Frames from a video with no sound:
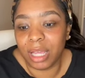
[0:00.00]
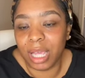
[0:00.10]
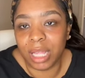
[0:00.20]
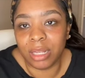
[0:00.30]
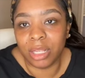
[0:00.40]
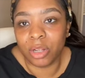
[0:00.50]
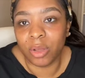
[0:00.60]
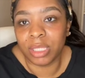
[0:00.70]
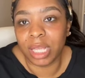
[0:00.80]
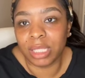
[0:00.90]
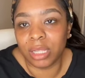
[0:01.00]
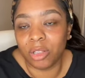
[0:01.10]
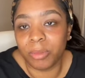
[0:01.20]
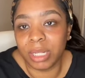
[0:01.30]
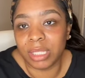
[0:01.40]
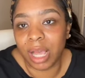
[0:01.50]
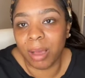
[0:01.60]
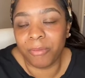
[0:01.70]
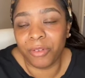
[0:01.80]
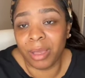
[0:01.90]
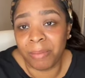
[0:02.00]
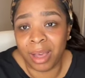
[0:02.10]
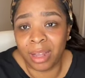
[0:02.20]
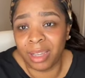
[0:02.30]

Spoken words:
And you know, it takes a little bit of time for your mind to